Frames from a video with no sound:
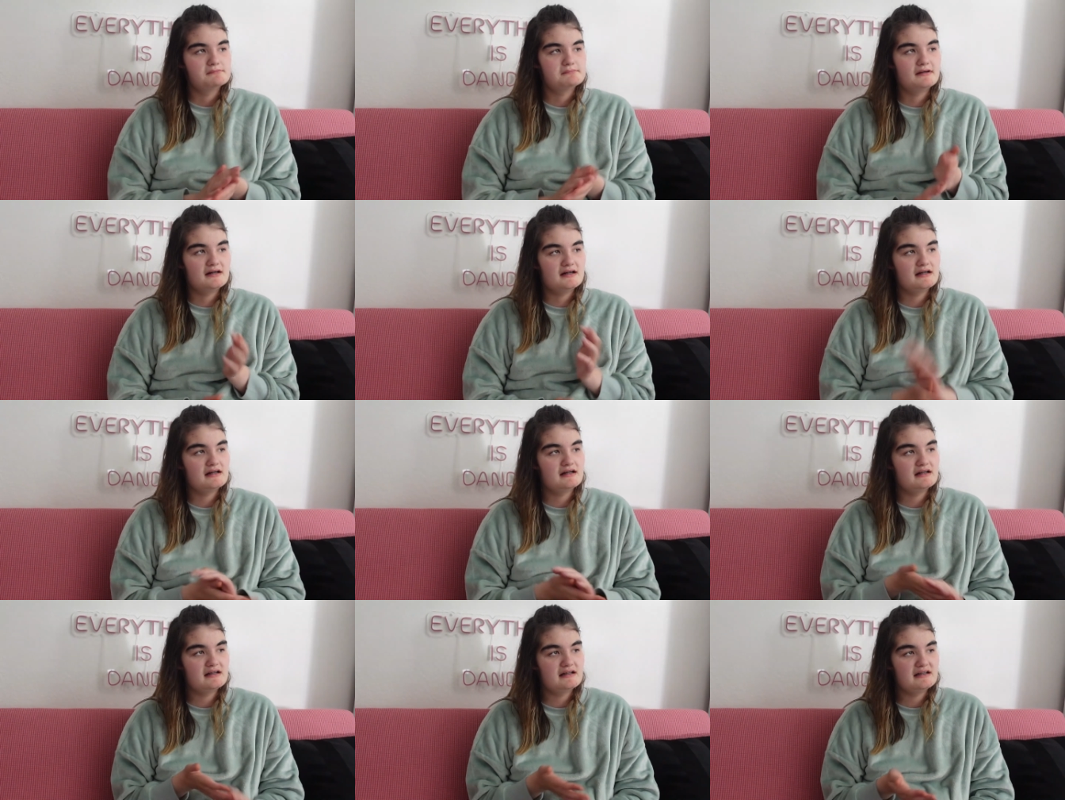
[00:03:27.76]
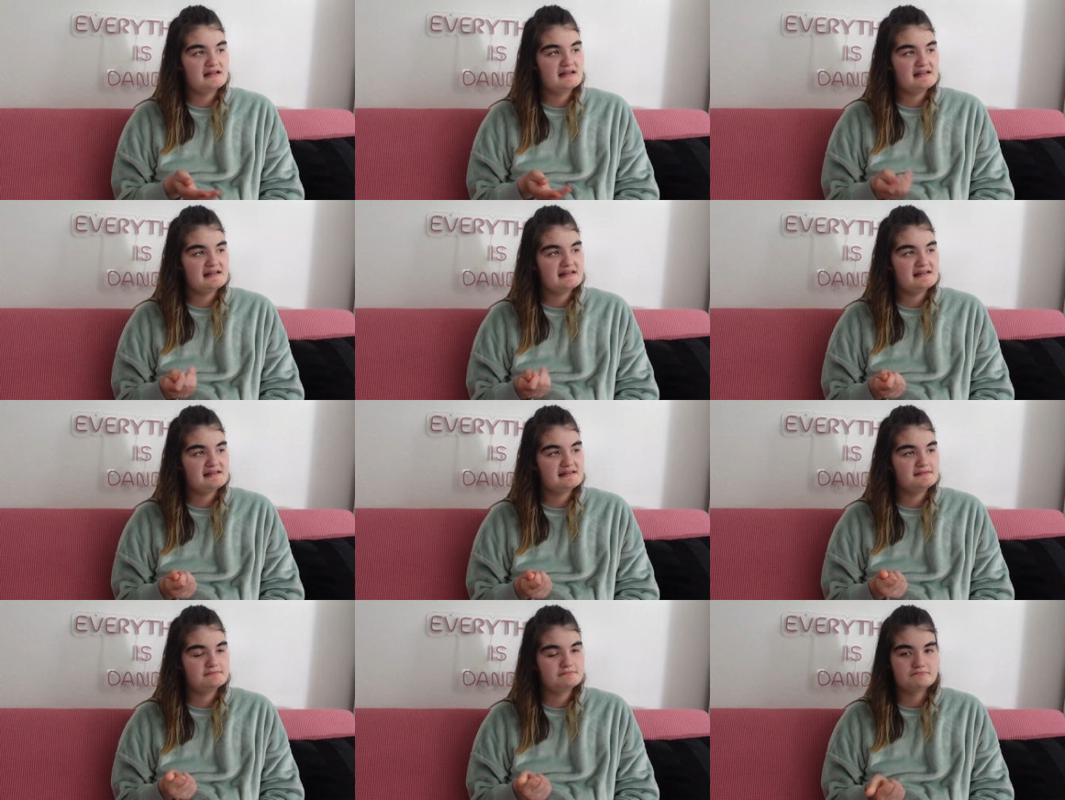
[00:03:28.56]
But
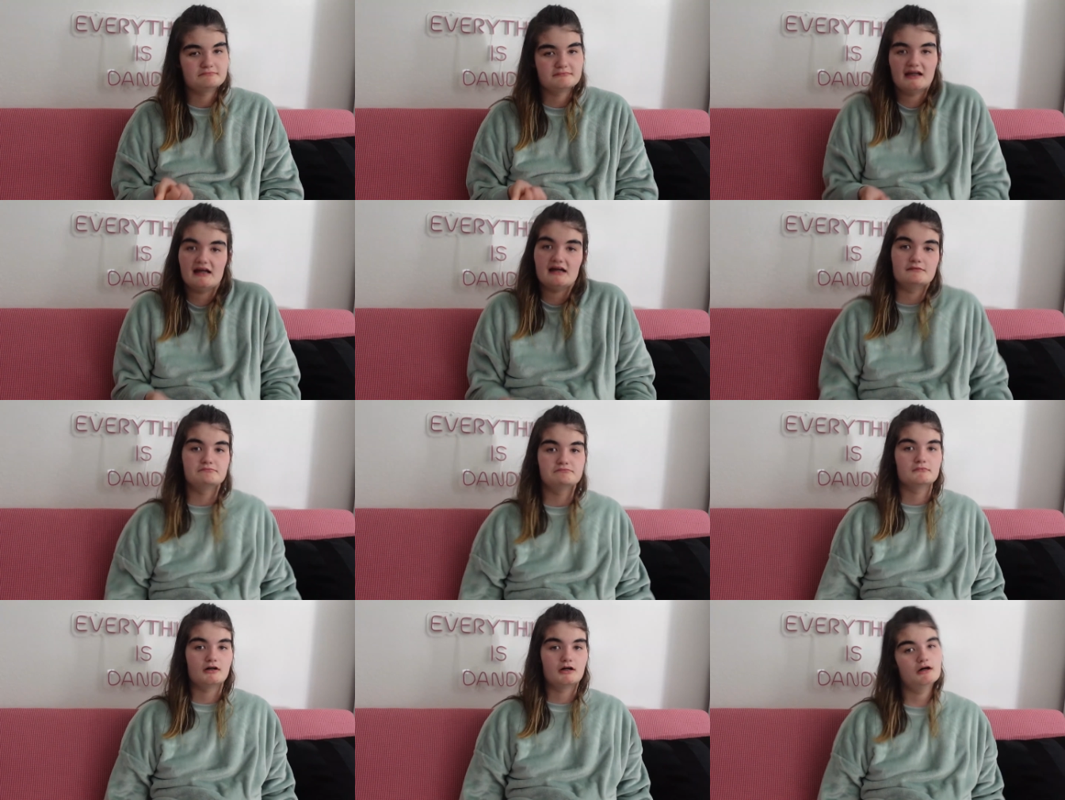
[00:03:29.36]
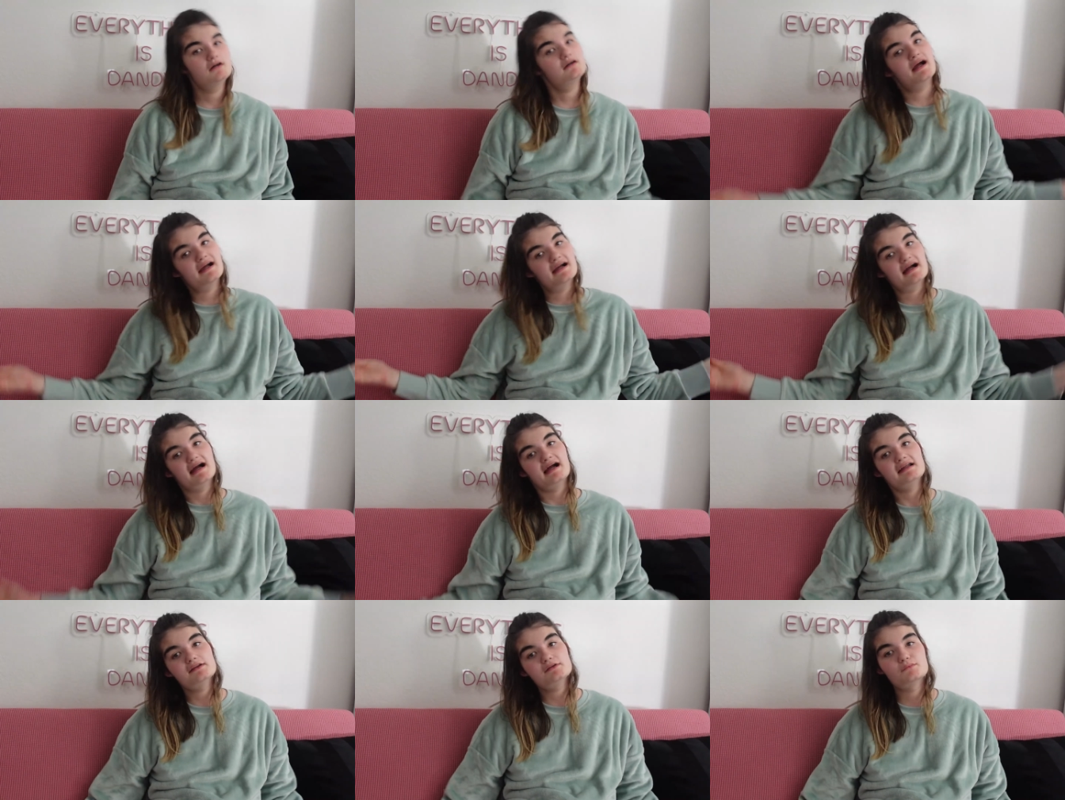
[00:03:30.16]
yeah. Alright
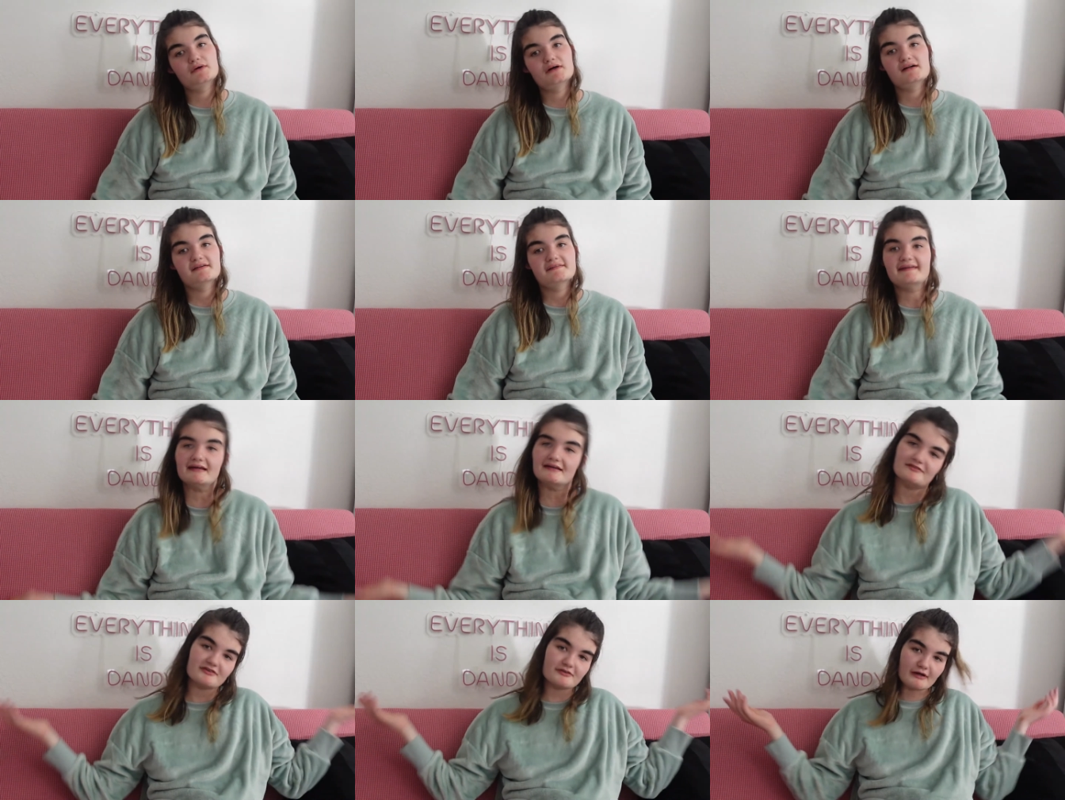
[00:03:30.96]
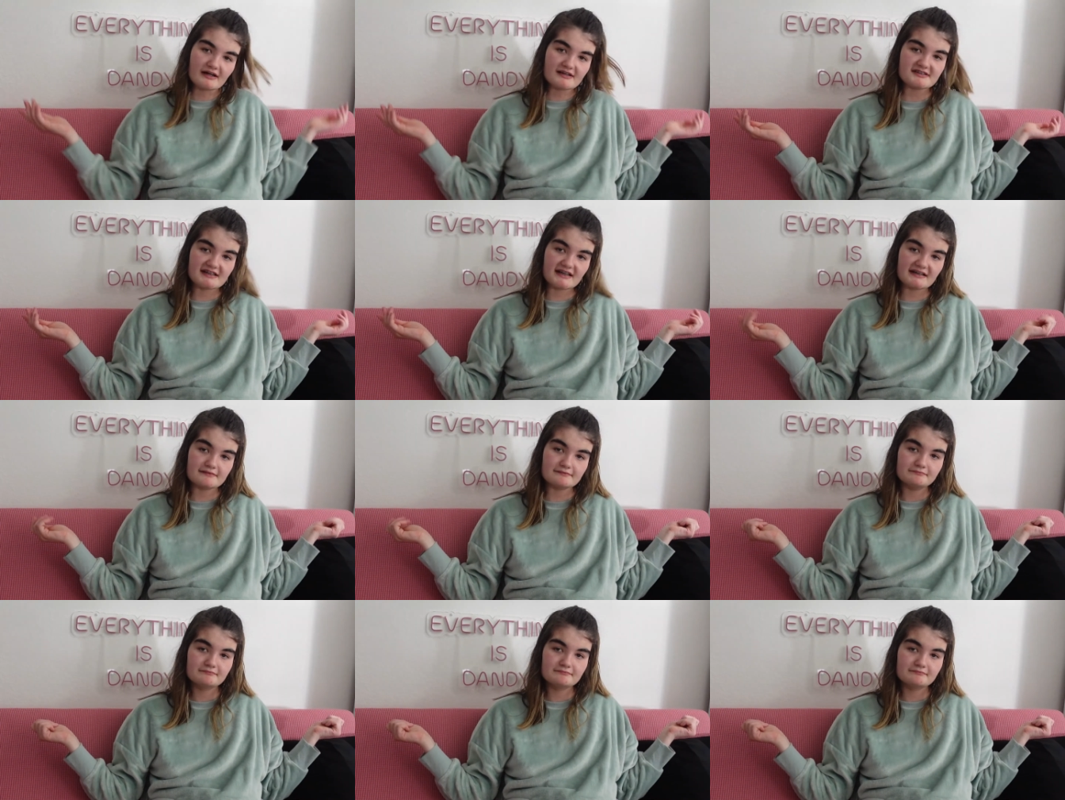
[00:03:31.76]
guys, well thanks for watching.